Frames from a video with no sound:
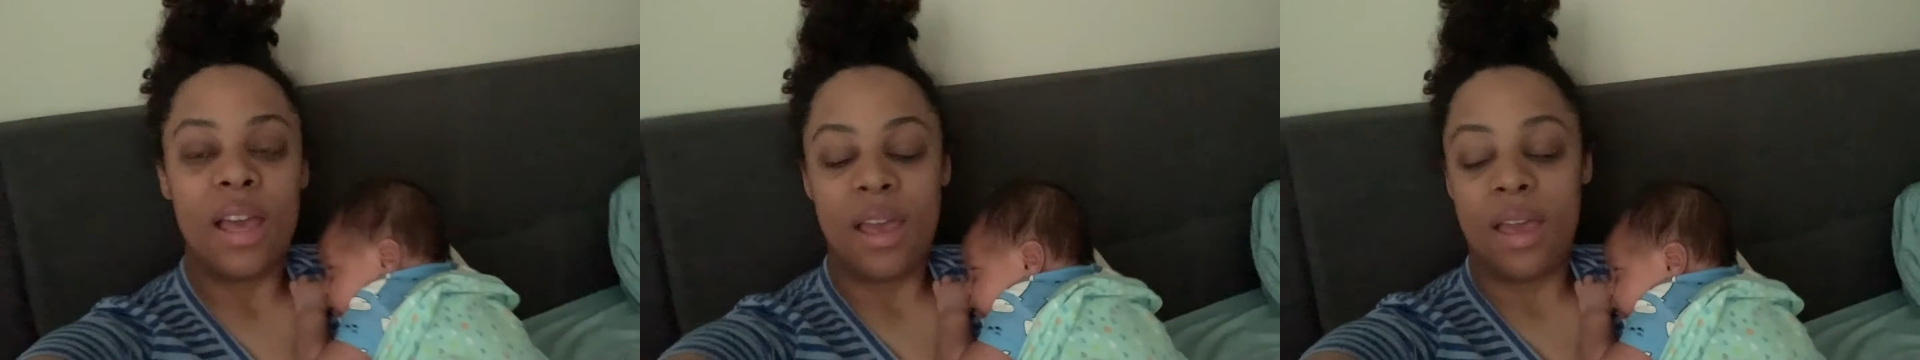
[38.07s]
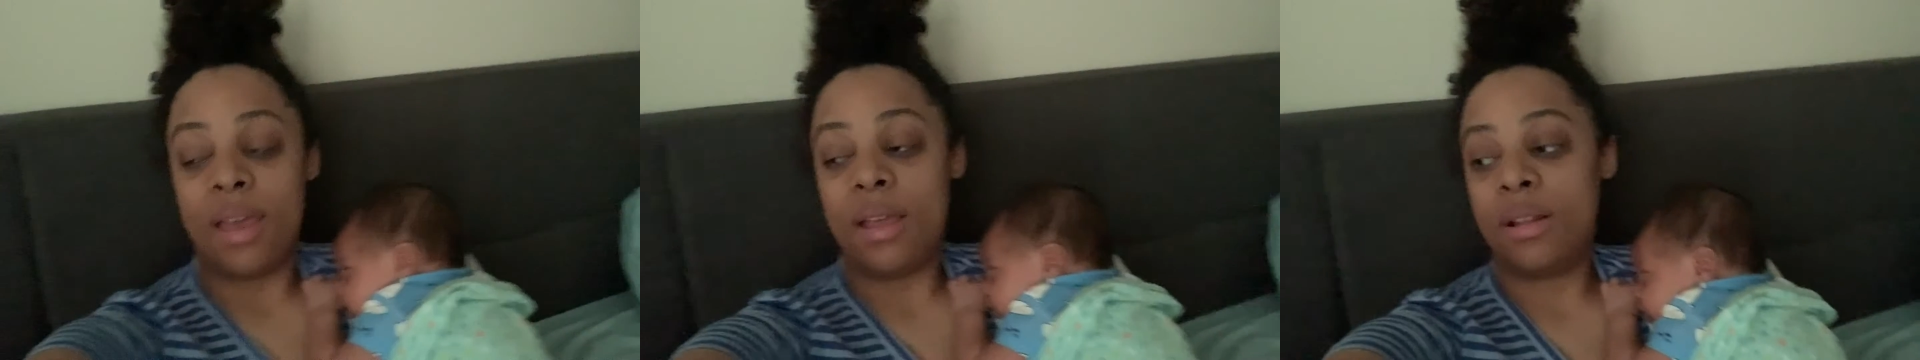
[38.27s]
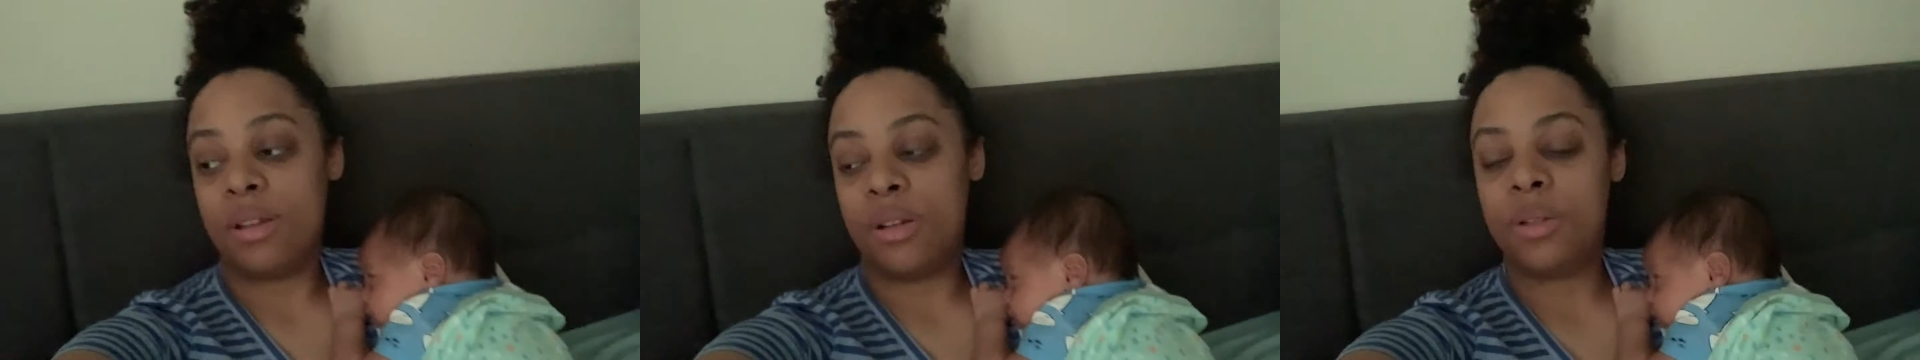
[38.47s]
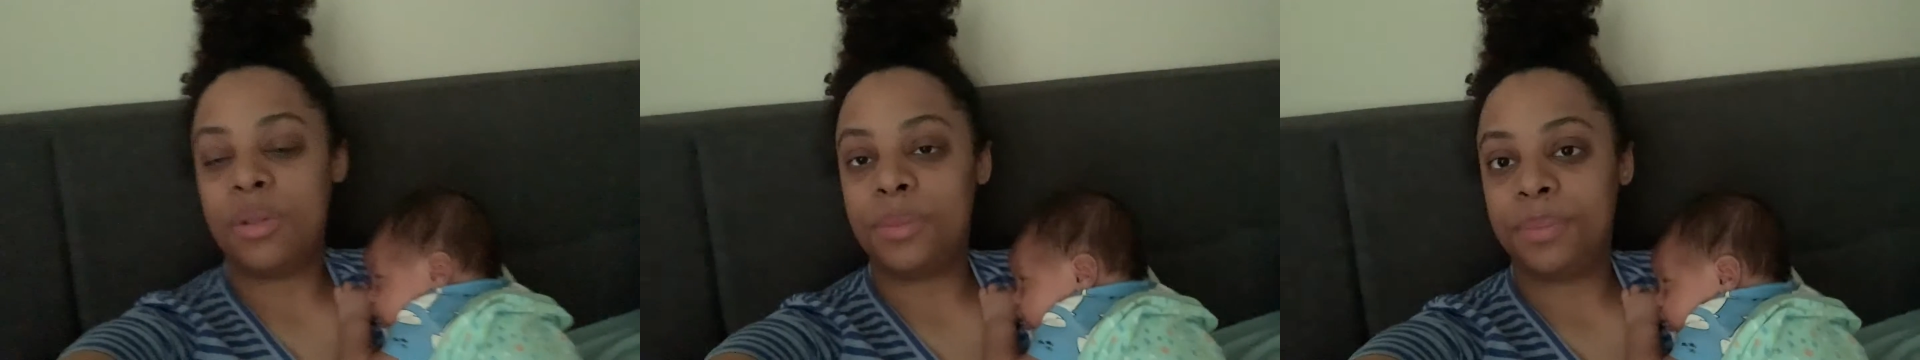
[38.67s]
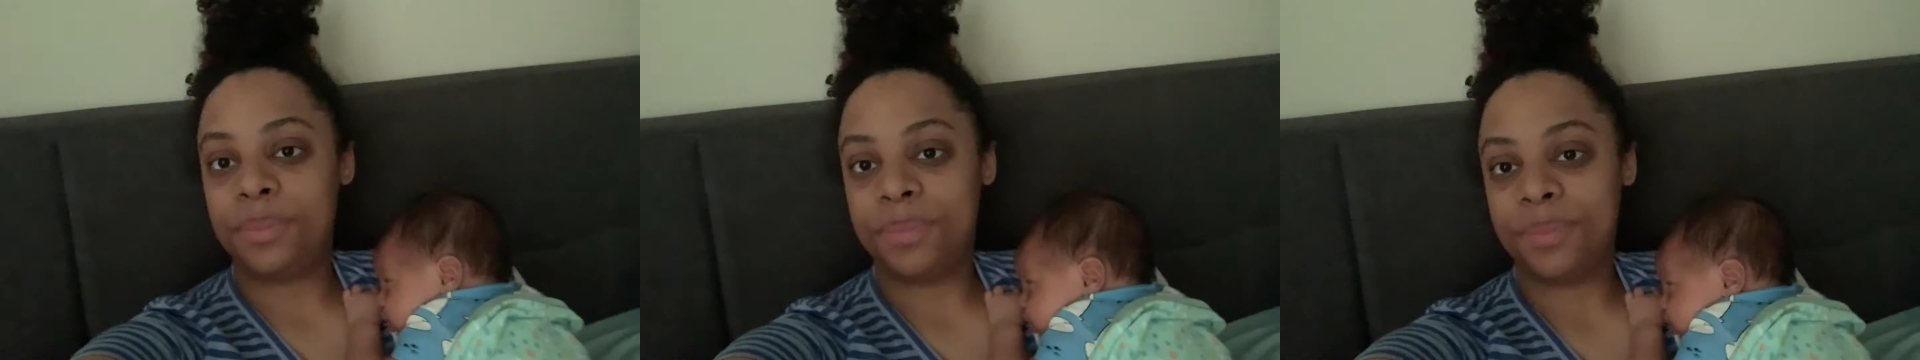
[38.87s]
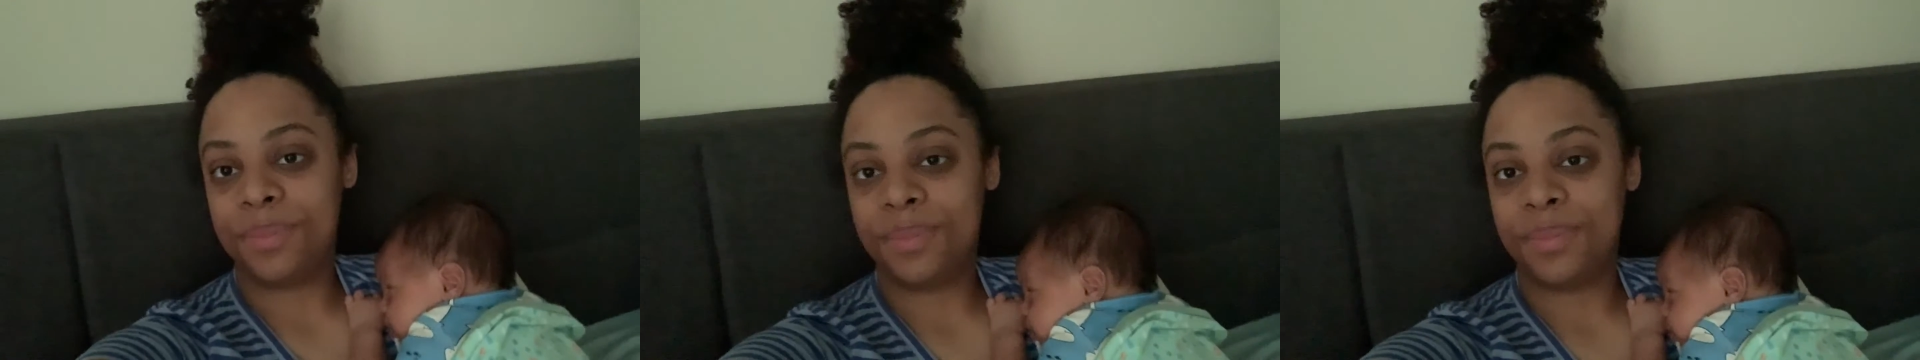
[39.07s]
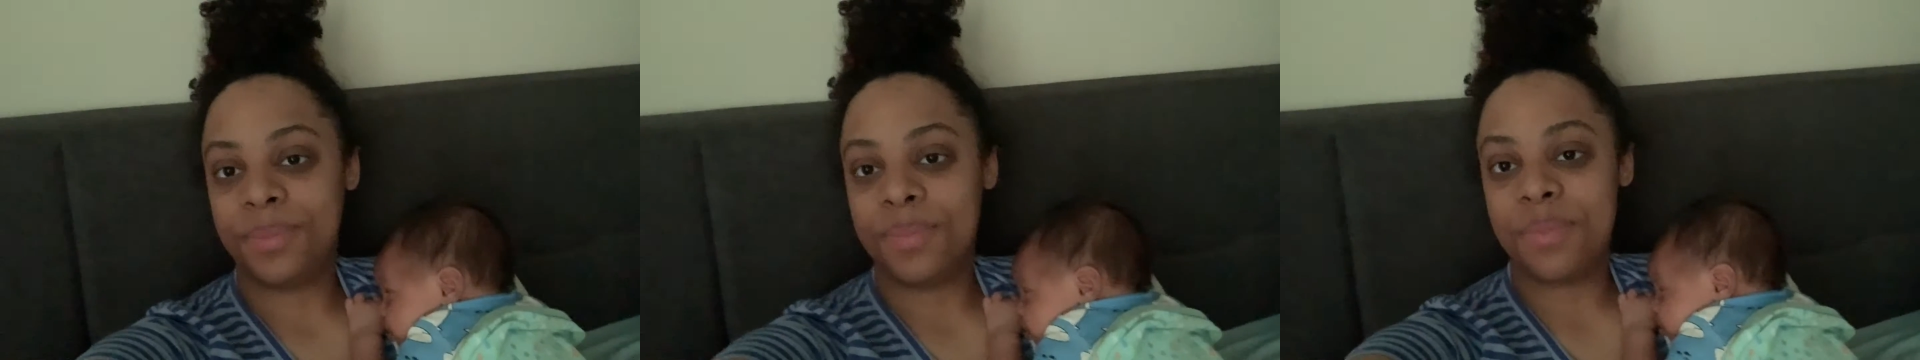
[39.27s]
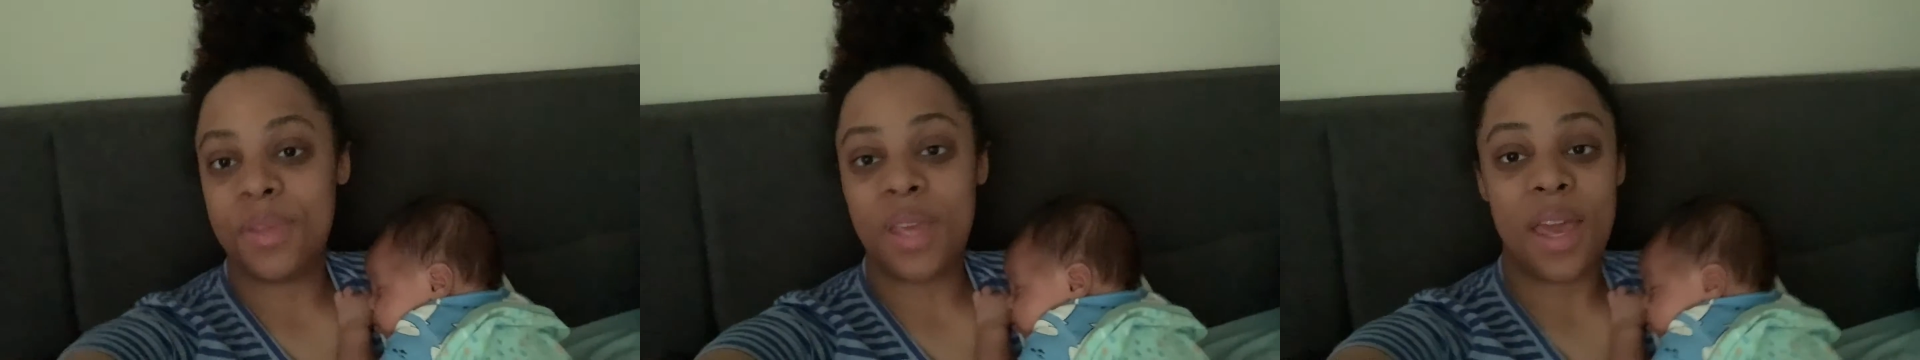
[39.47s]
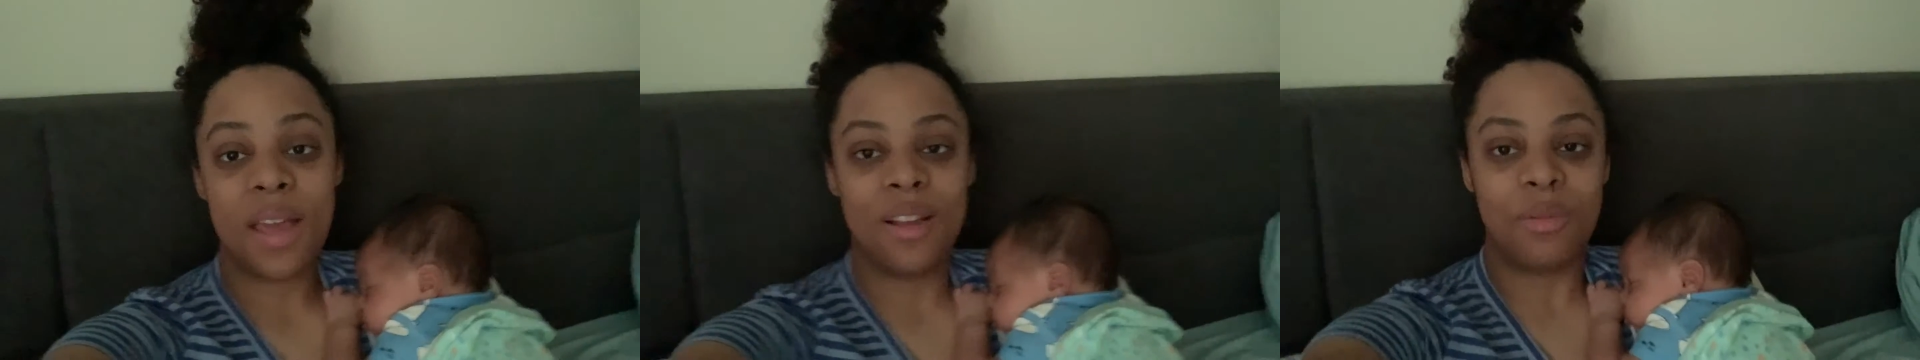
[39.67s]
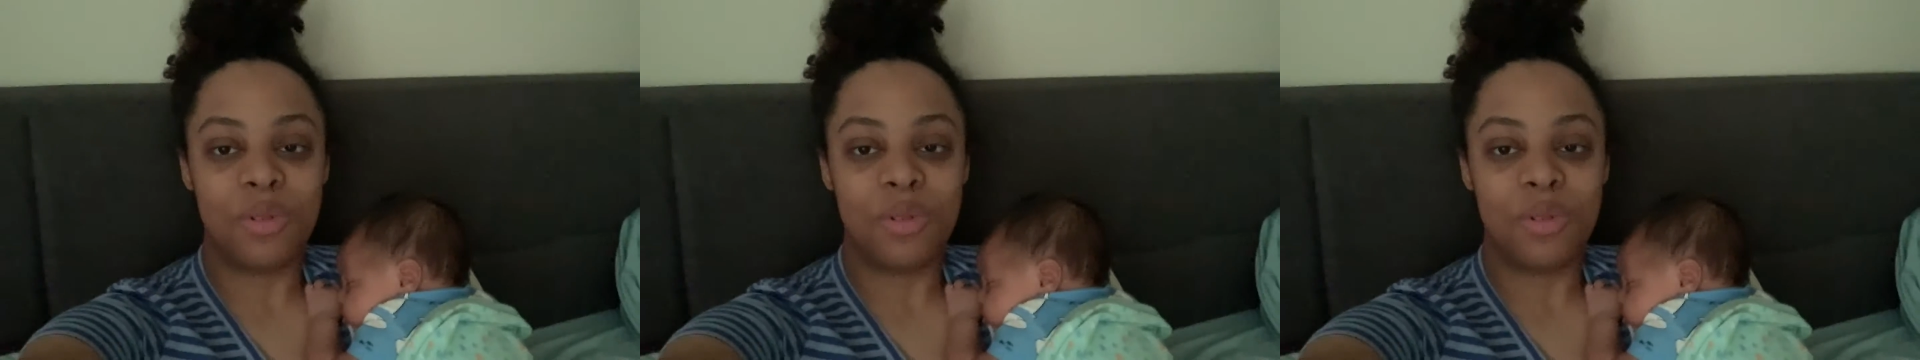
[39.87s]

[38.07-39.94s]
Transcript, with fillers: And um yeah,